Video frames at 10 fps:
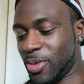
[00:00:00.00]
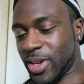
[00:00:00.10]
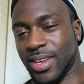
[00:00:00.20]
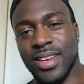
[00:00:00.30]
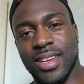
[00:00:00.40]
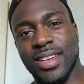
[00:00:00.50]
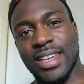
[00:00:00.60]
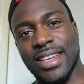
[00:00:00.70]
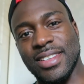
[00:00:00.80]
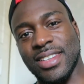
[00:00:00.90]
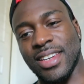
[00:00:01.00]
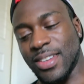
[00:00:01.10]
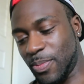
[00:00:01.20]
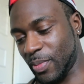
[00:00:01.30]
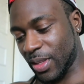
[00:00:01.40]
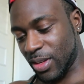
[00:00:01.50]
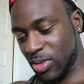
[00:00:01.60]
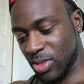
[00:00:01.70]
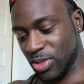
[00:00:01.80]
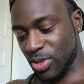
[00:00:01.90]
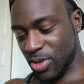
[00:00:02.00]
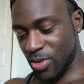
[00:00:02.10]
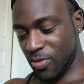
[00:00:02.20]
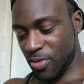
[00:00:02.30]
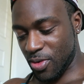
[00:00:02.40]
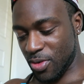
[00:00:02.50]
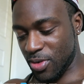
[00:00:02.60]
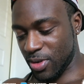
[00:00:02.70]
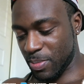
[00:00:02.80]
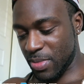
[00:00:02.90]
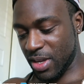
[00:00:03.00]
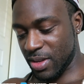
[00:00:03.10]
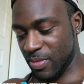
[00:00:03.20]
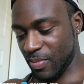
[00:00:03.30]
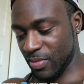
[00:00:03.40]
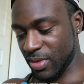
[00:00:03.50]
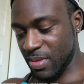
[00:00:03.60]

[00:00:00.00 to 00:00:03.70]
Quick, easy. I got to go for a meeting,